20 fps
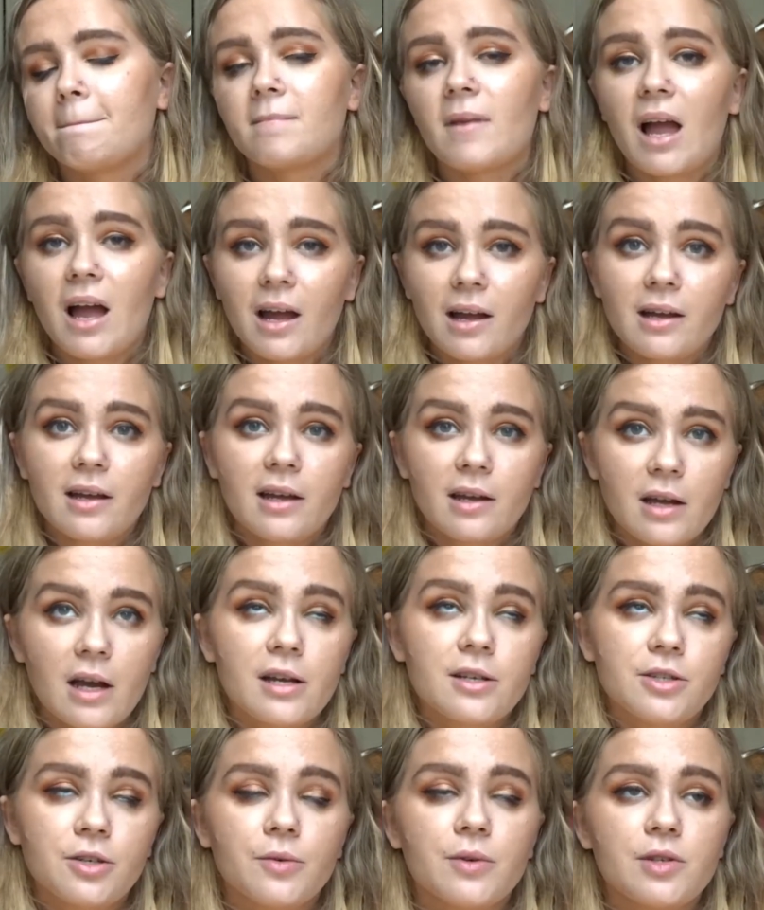I
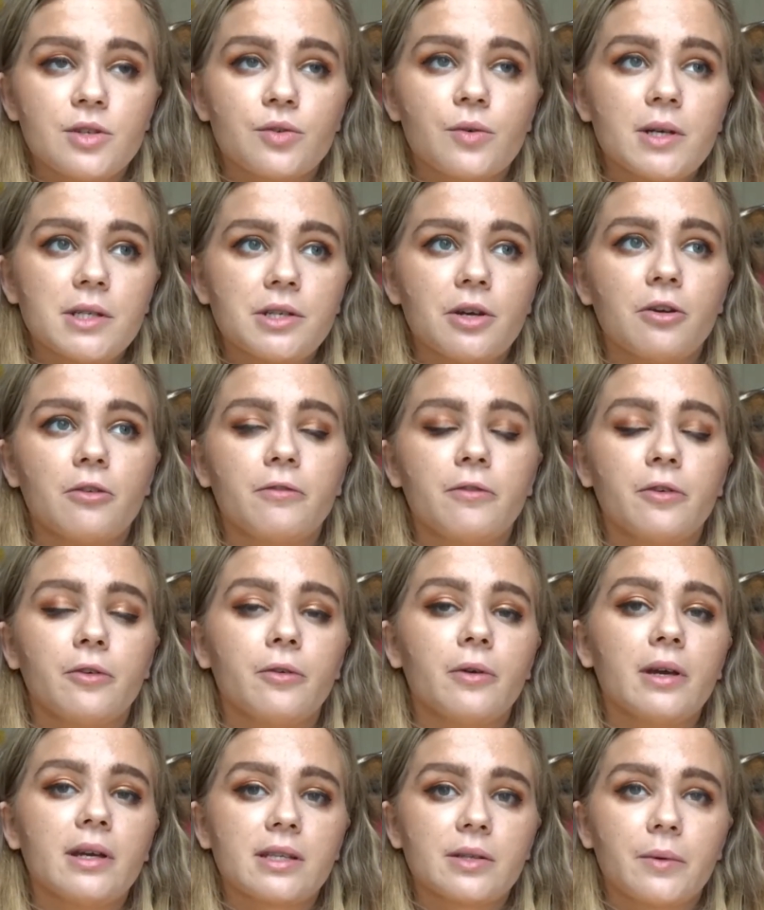do enjoy tofu.
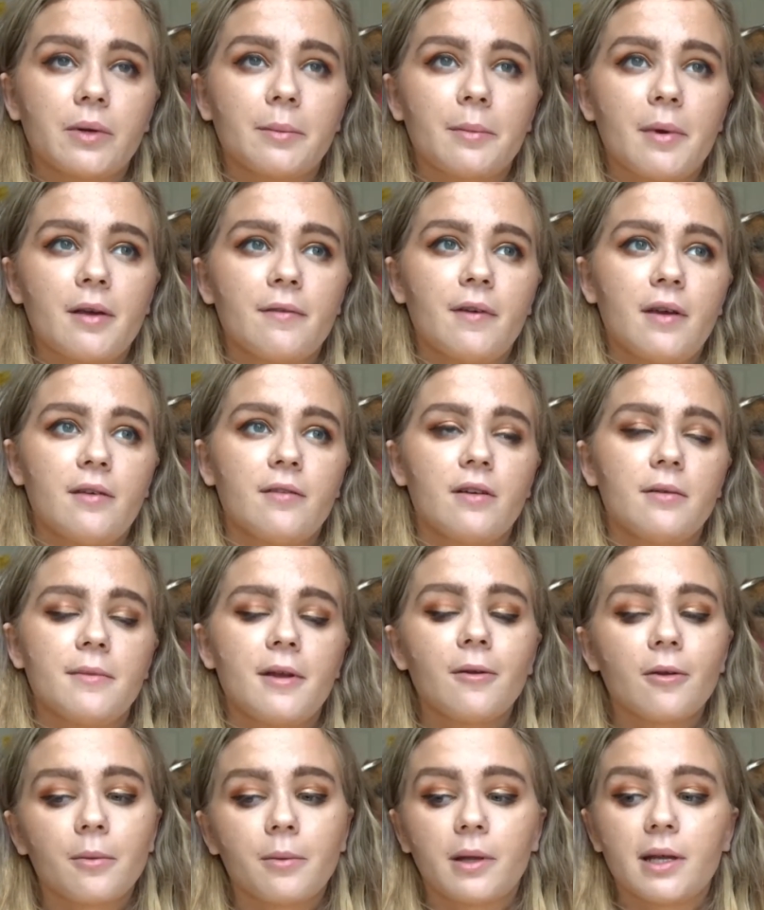It's one of my favorite meat
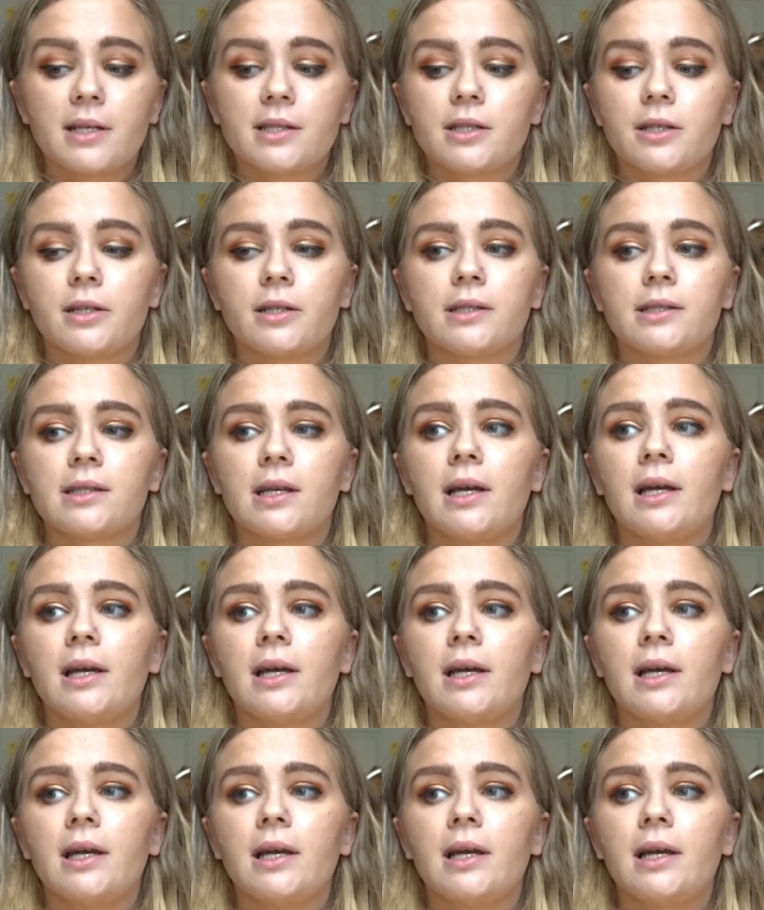replacers,